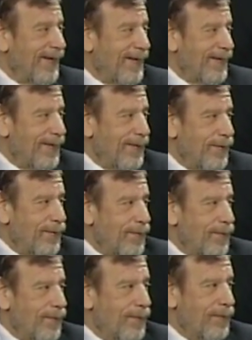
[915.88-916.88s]

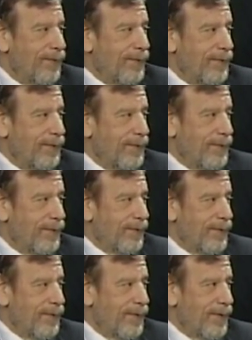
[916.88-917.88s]

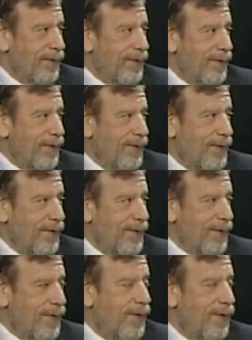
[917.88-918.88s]

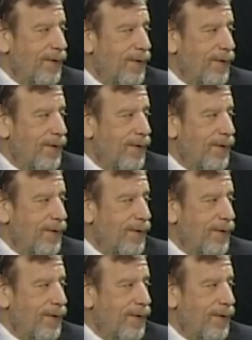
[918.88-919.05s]
No words are spoken by the person on screen.